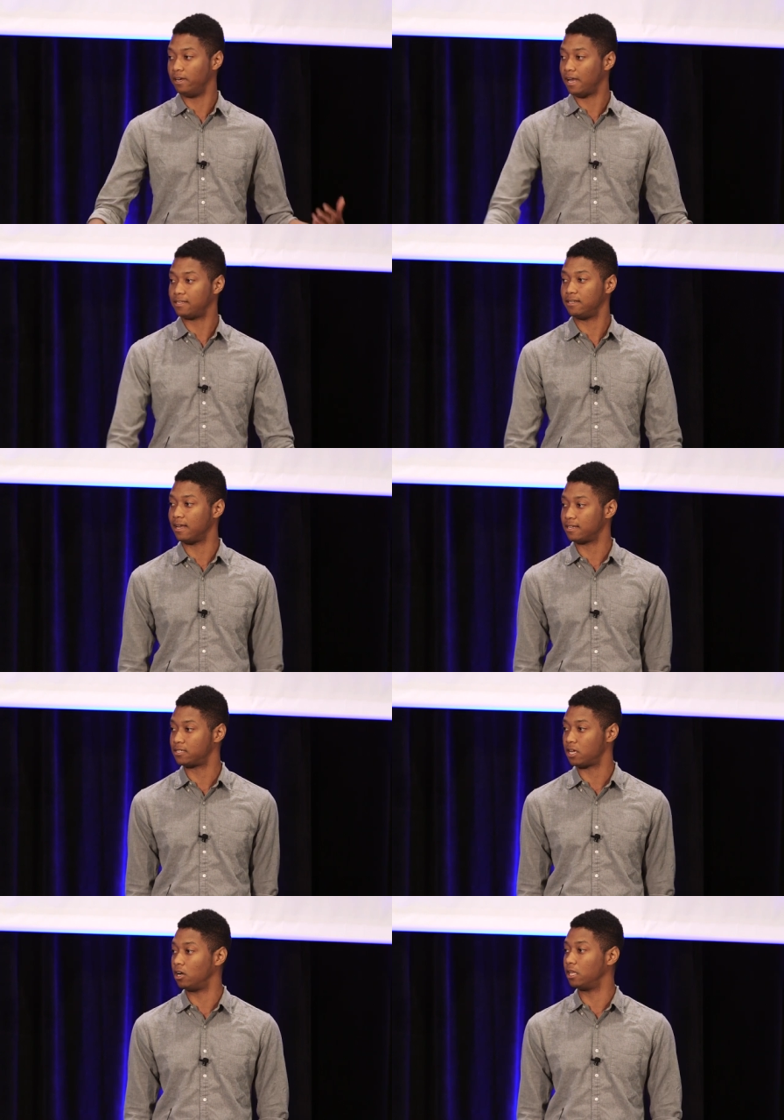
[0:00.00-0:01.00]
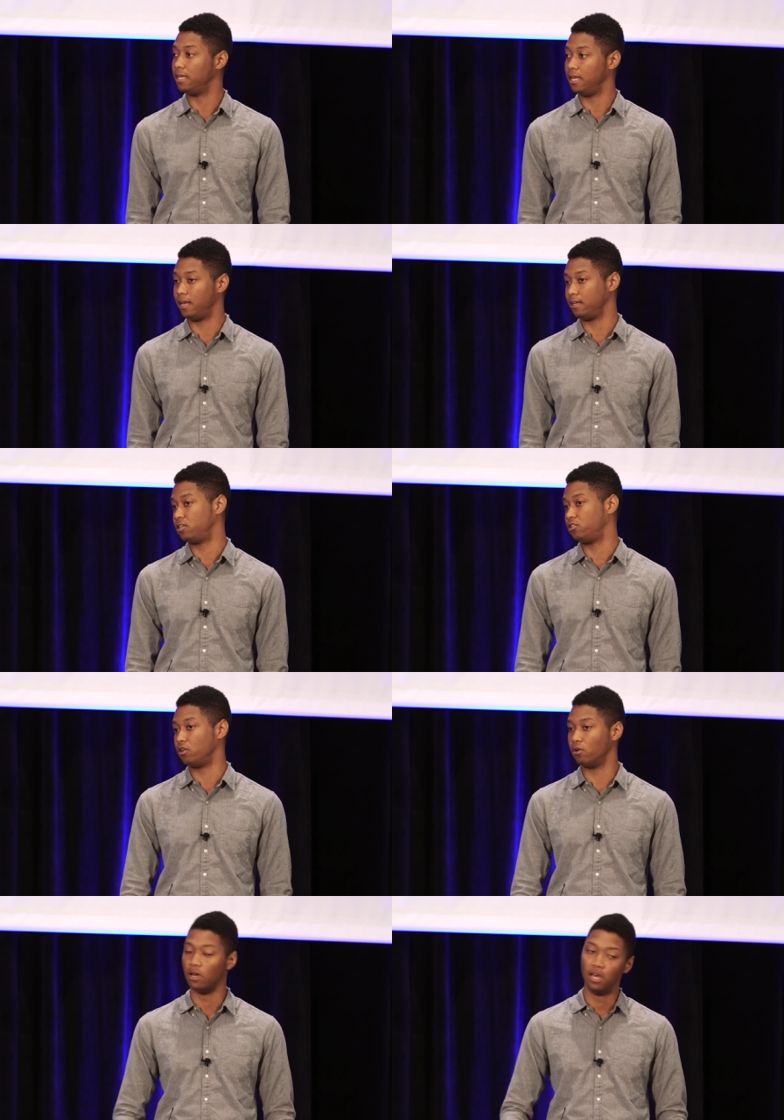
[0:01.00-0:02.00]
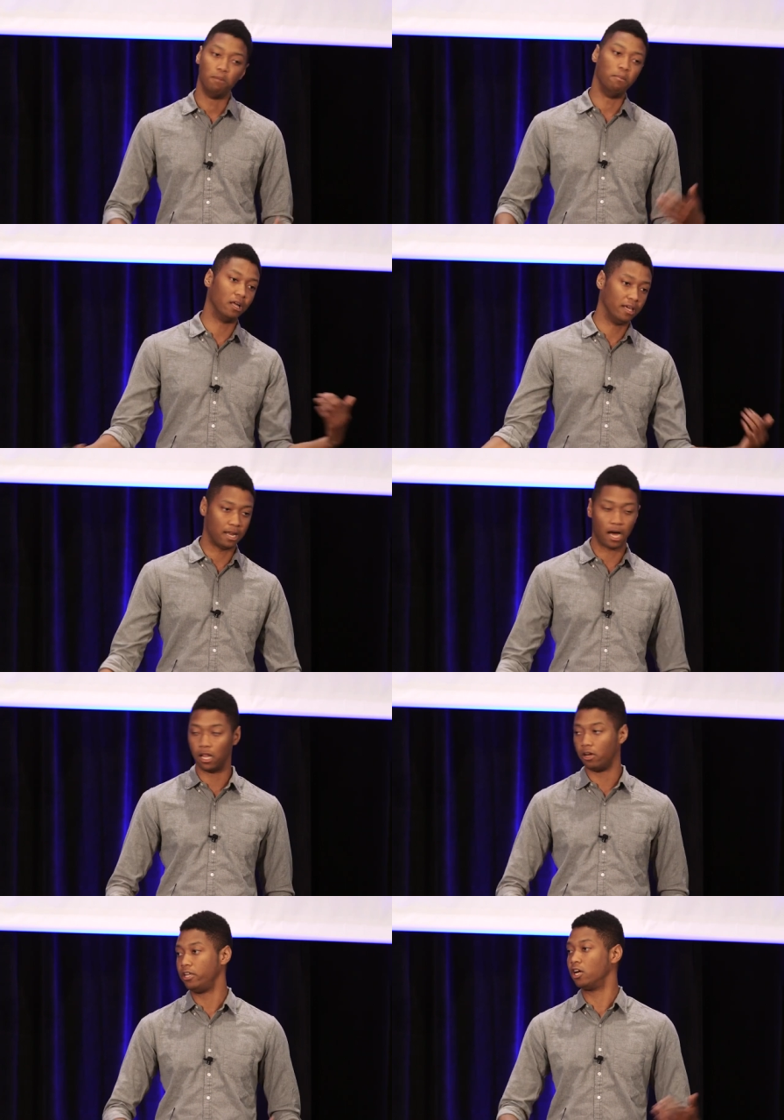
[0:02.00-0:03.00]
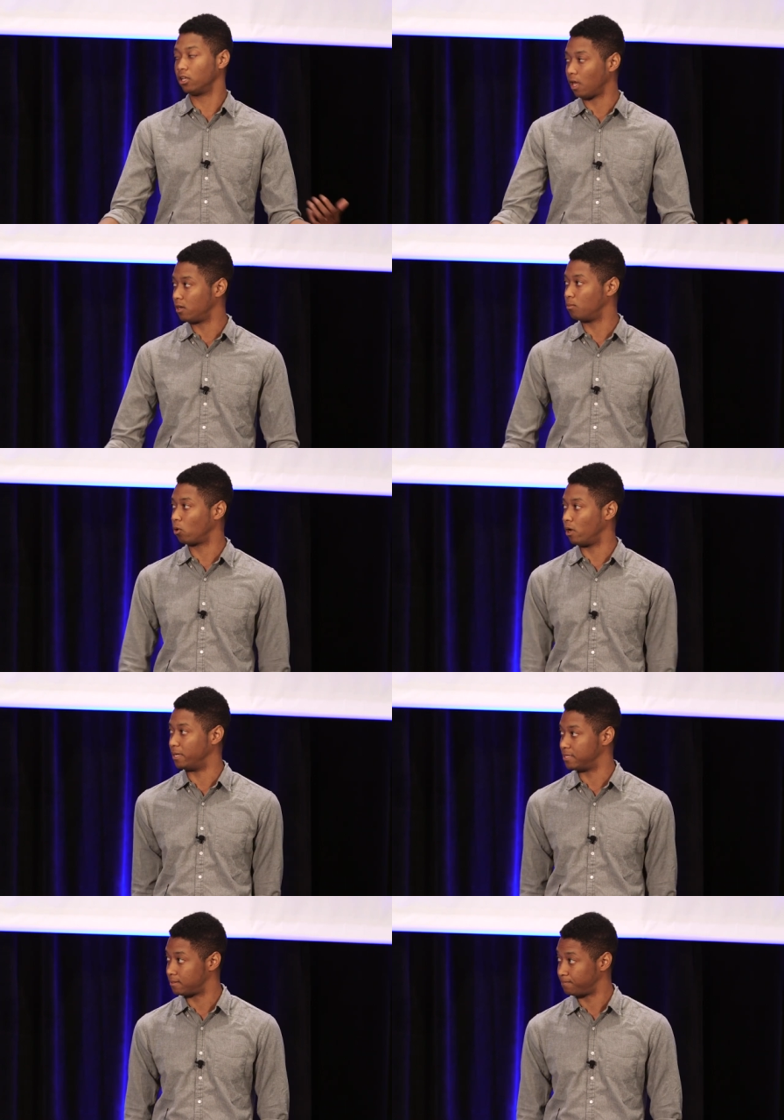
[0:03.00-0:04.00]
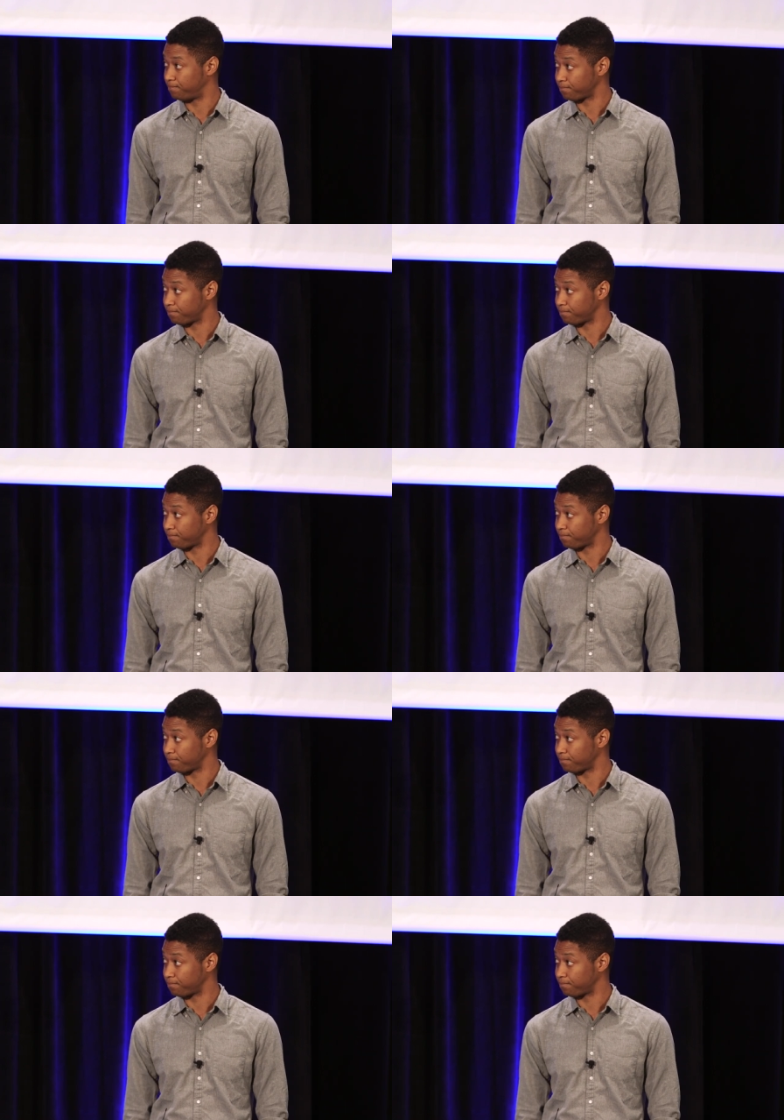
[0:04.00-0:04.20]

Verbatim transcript: ne necessarily needing to do million dollar year long deployments.